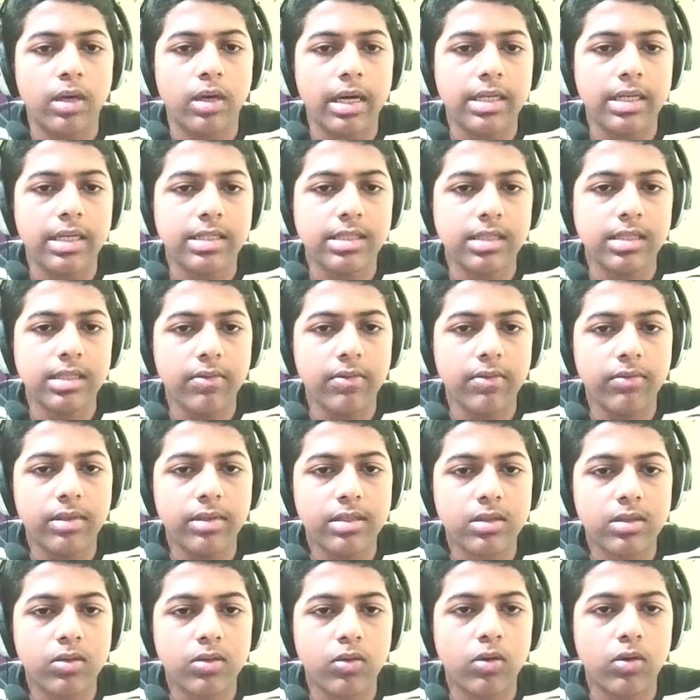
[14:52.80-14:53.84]
So let's
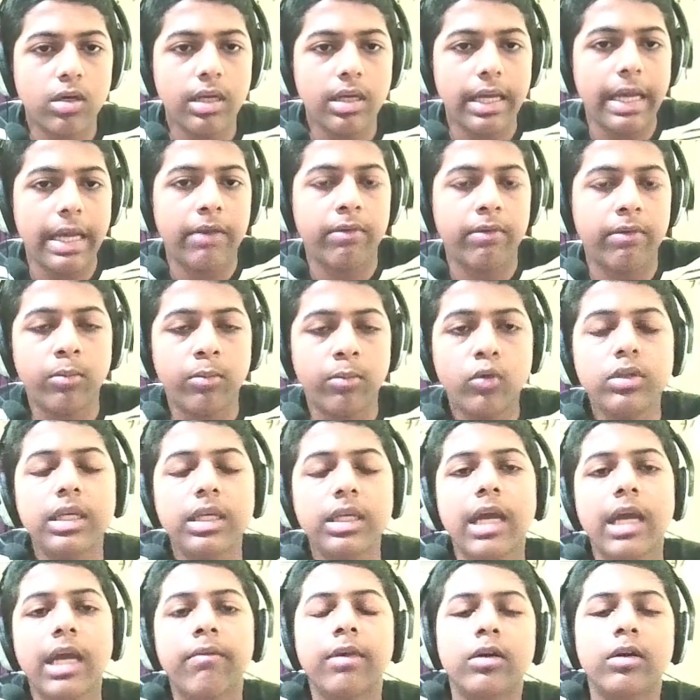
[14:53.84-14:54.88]
save this code.
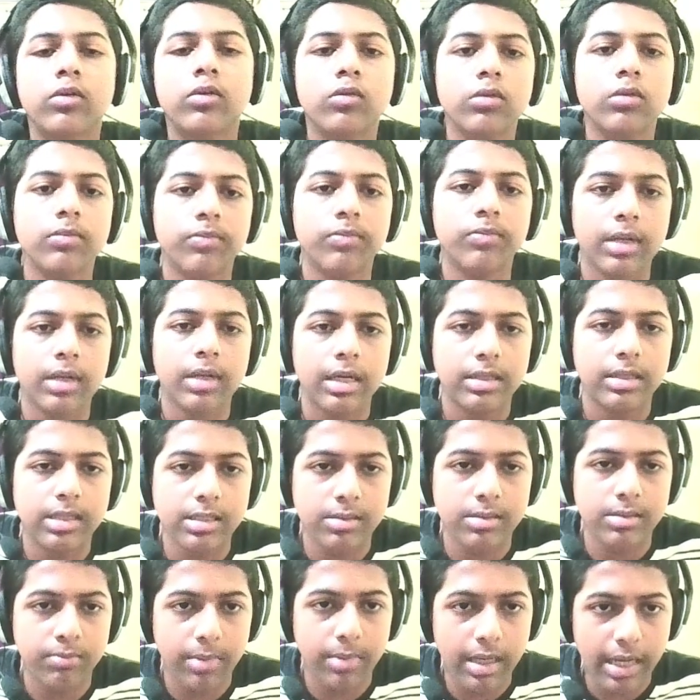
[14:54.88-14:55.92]
And one more thing I want to
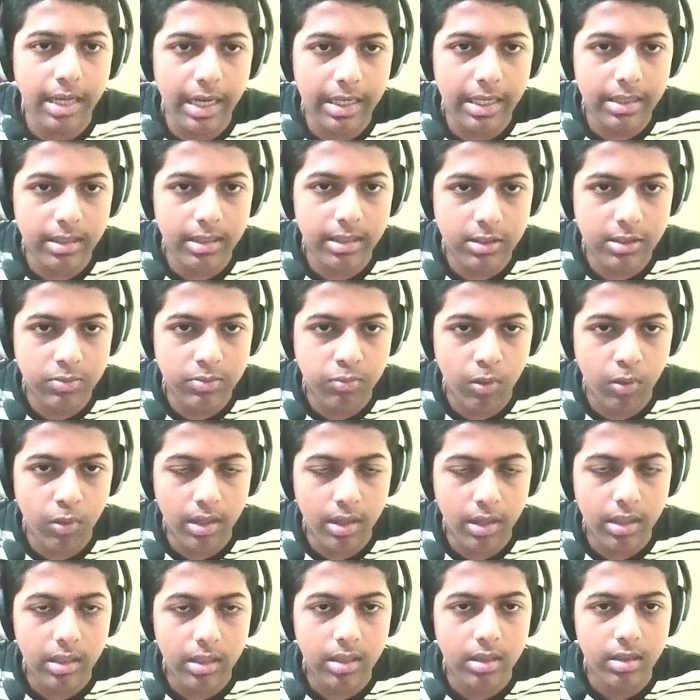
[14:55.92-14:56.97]
just make at
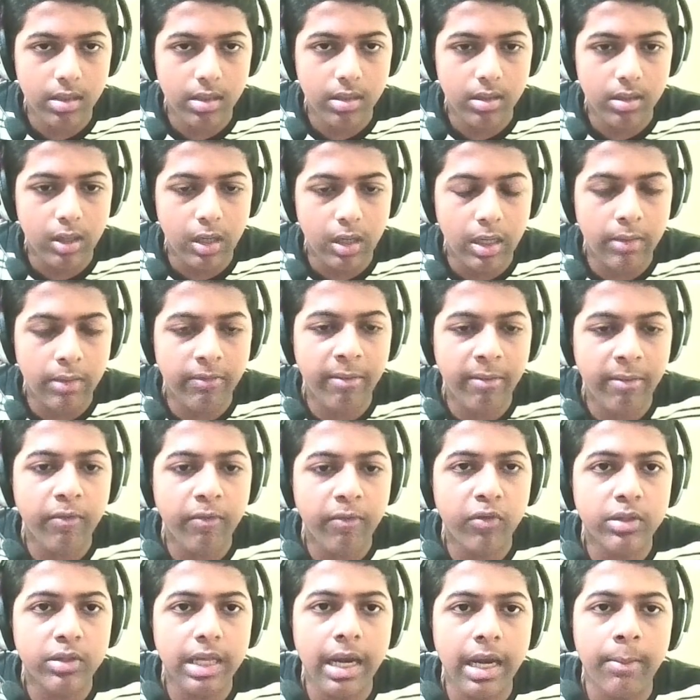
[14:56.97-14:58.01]
this point,
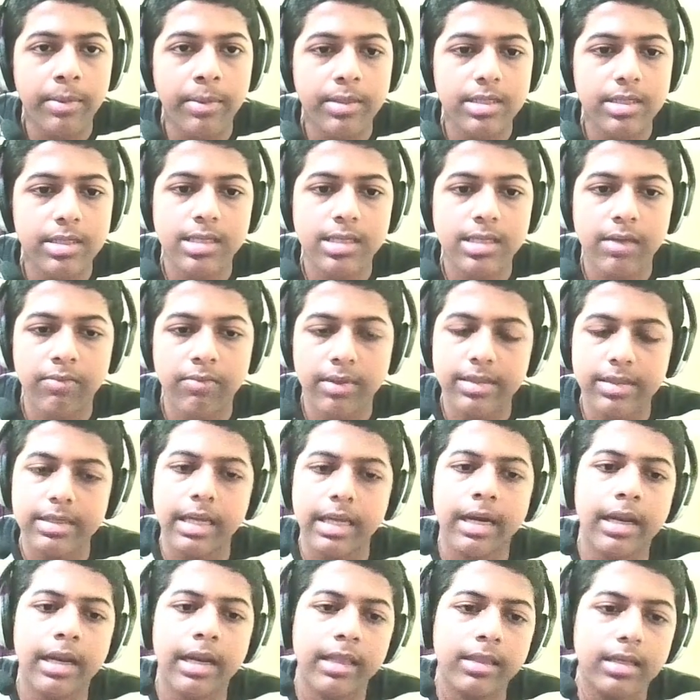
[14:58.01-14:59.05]
or even before that, let me just
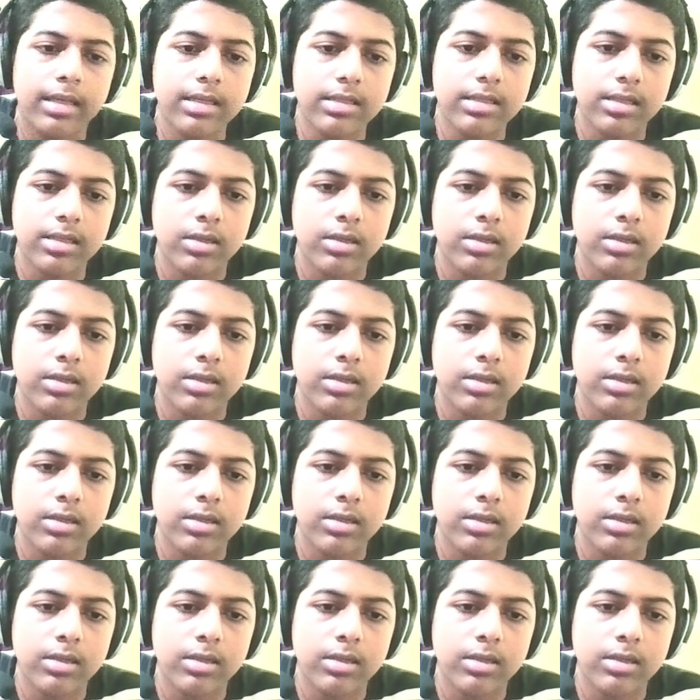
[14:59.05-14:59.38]
save this and